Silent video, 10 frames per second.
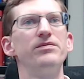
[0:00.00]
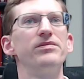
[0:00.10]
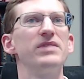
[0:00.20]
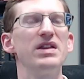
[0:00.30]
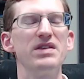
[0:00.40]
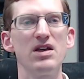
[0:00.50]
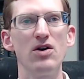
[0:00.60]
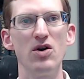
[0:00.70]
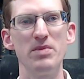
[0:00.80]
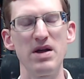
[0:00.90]
then they go
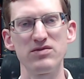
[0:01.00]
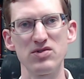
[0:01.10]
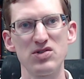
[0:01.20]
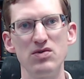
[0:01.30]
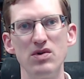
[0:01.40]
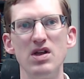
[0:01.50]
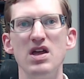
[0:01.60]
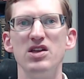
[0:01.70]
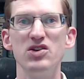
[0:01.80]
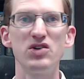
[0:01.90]
home after school.
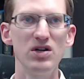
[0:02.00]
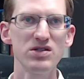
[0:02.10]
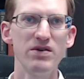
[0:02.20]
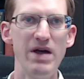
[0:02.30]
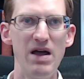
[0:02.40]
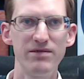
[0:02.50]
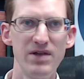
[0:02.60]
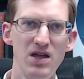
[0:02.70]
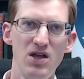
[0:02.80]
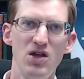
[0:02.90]
You can also have
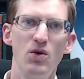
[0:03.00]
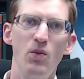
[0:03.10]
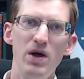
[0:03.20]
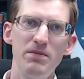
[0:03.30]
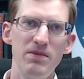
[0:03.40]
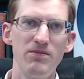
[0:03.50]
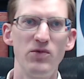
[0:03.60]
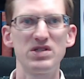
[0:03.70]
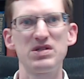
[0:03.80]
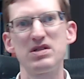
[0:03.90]

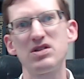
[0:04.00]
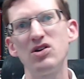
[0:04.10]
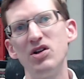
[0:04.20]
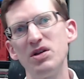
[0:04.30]
what's called a